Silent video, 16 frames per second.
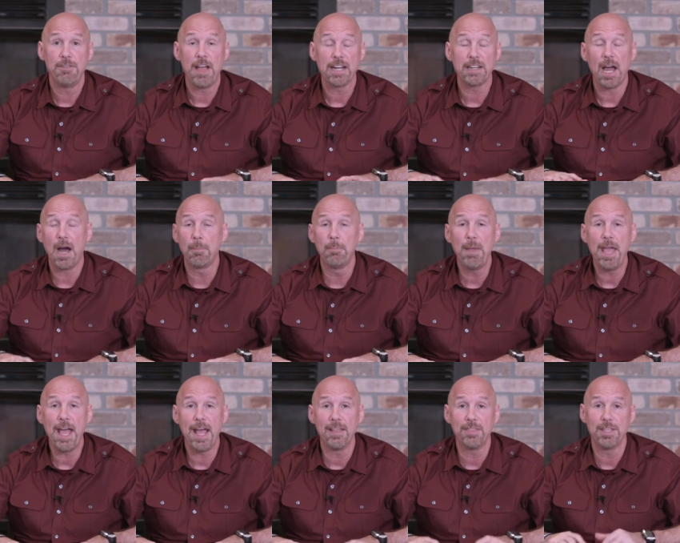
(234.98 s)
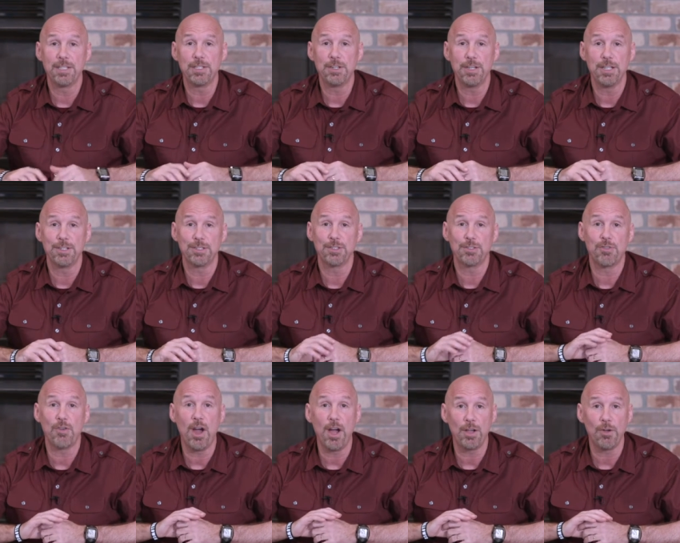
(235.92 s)
fact, I'll bet that during your
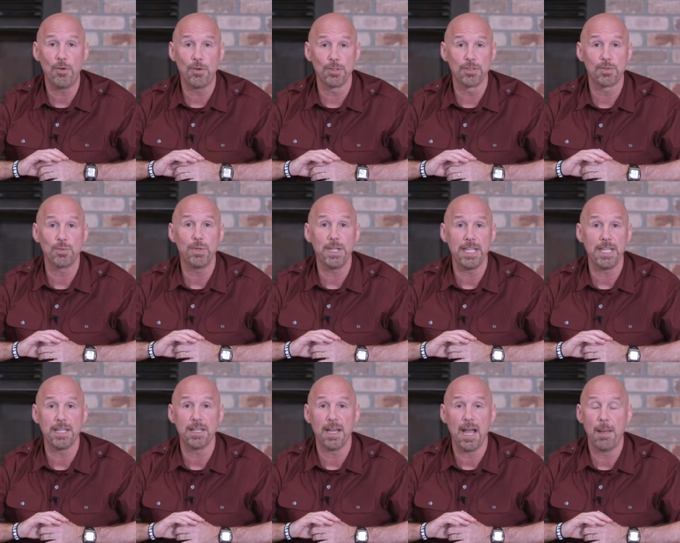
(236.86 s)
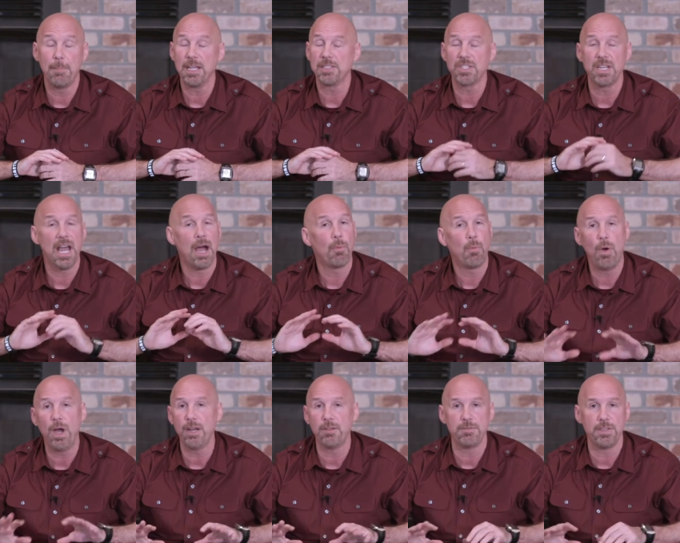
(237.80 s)
Strongholds week, I bet you not
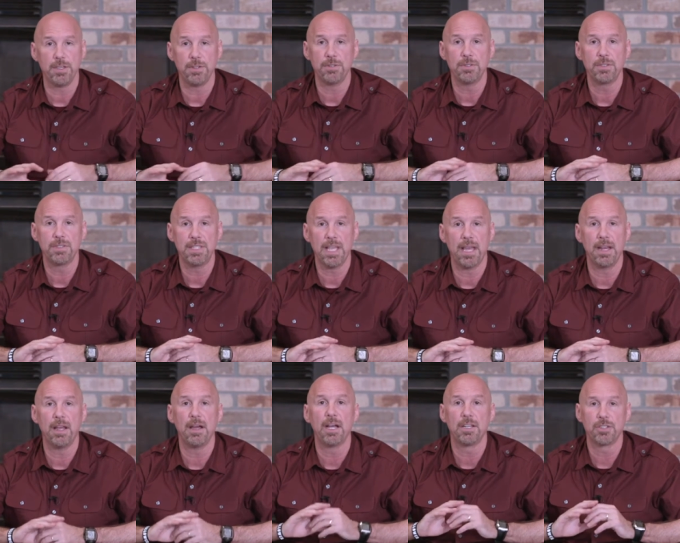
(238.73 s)
one of you said, "A